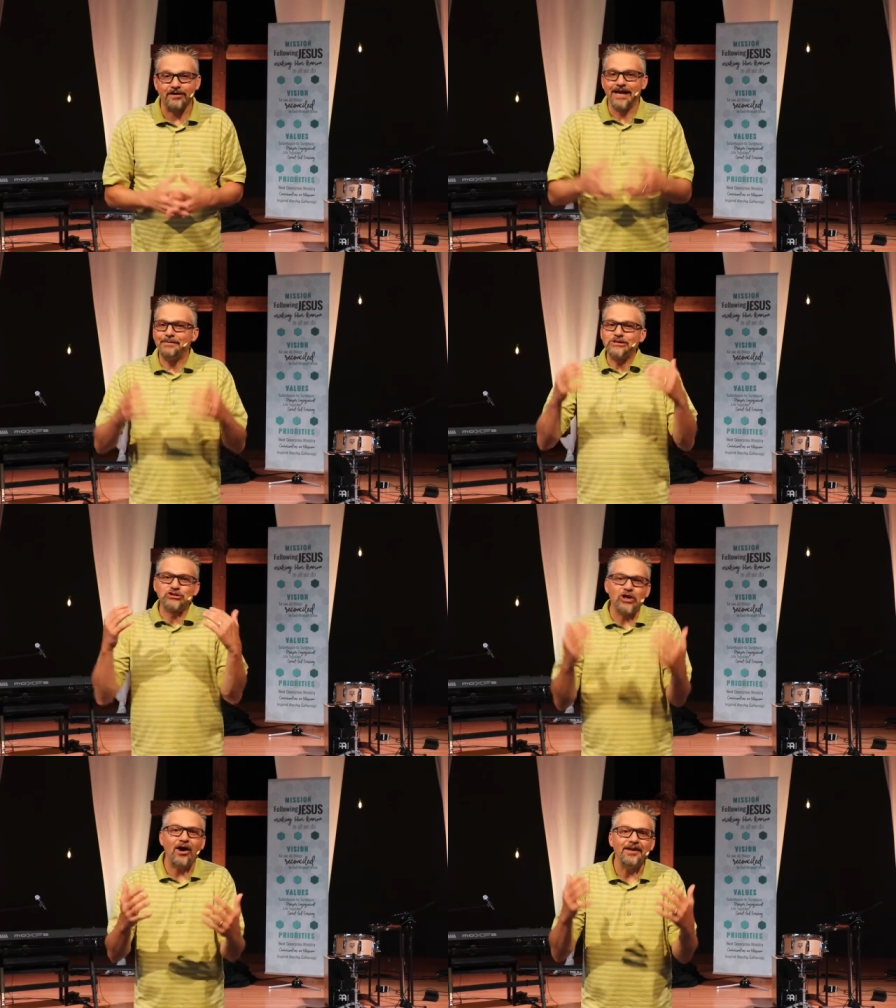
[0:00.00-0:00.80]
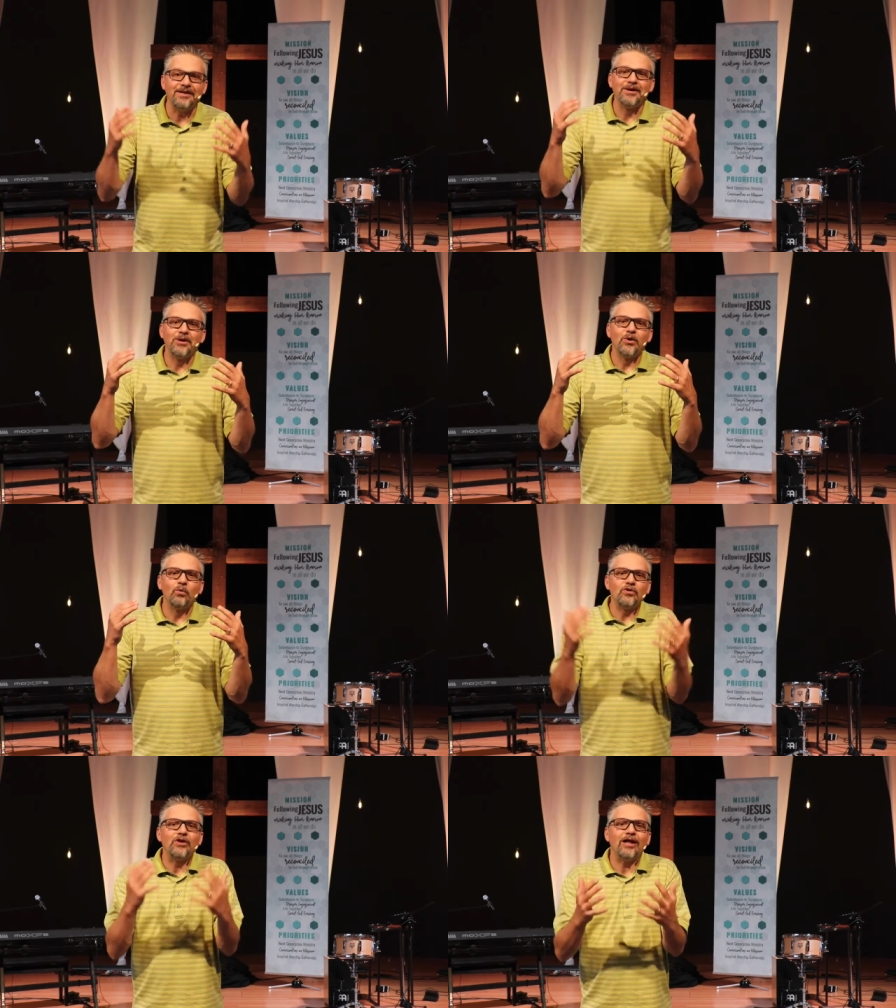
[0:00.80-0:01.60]
I mean, John
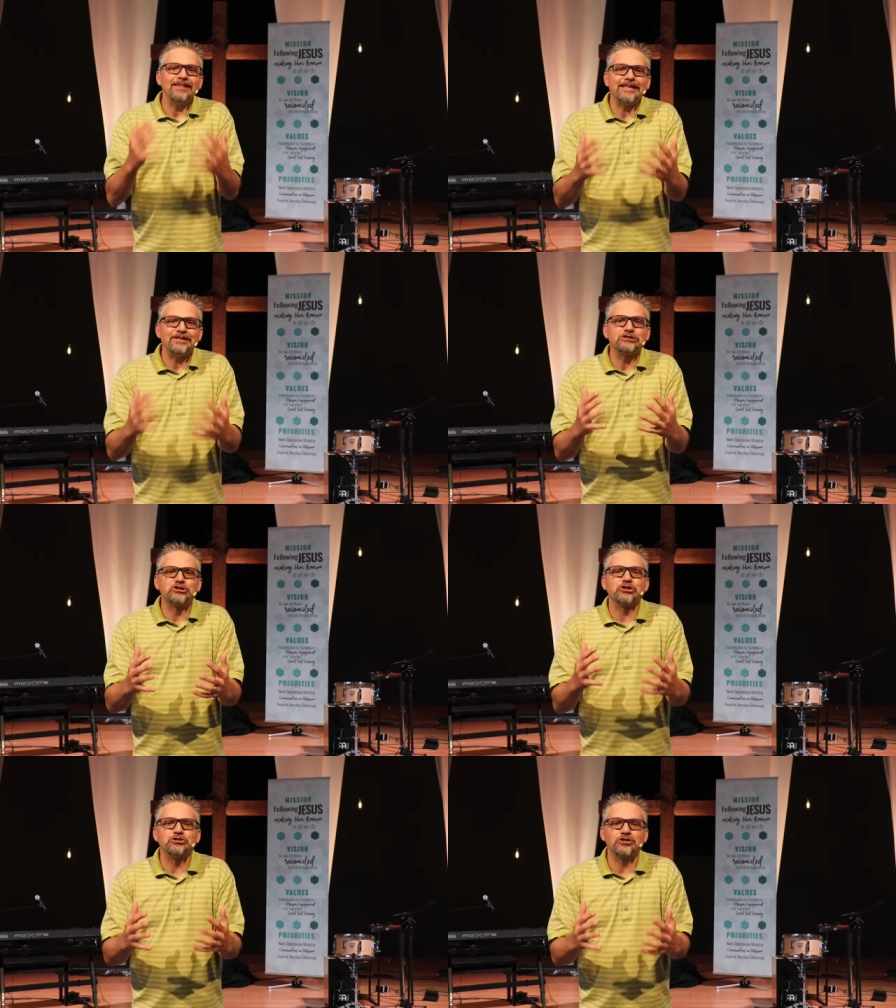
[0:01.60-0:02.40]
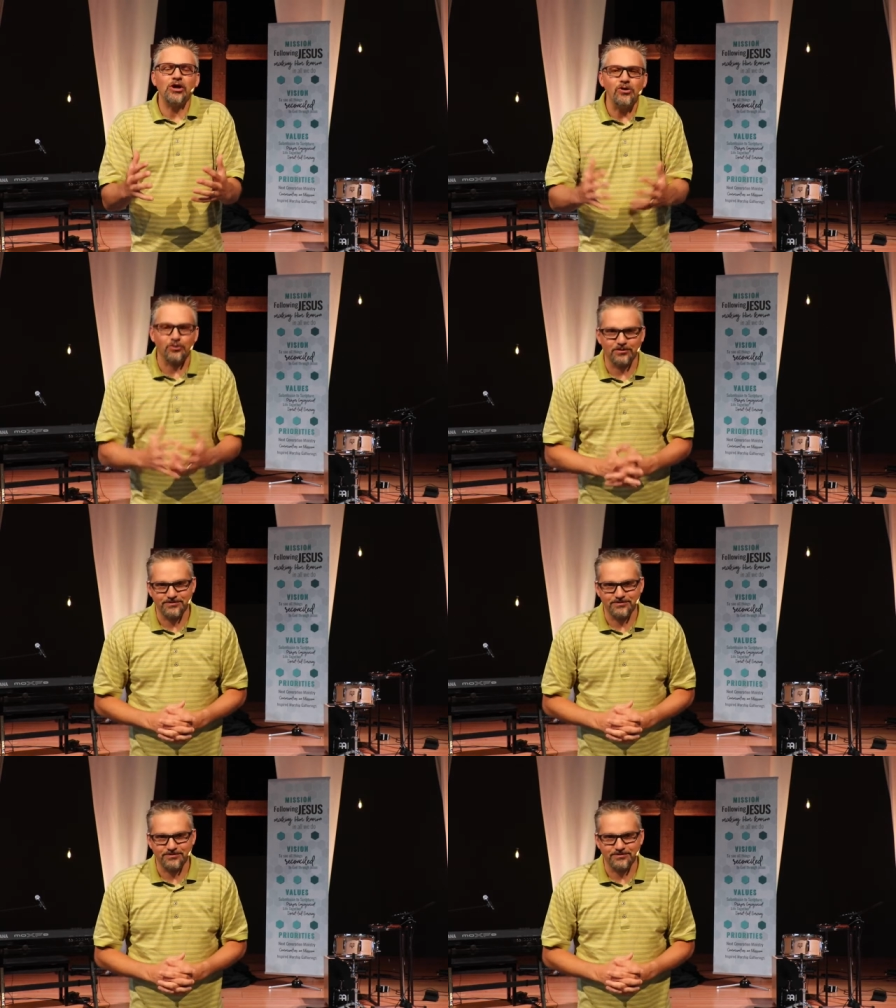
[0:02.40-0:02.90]
will not let this church go.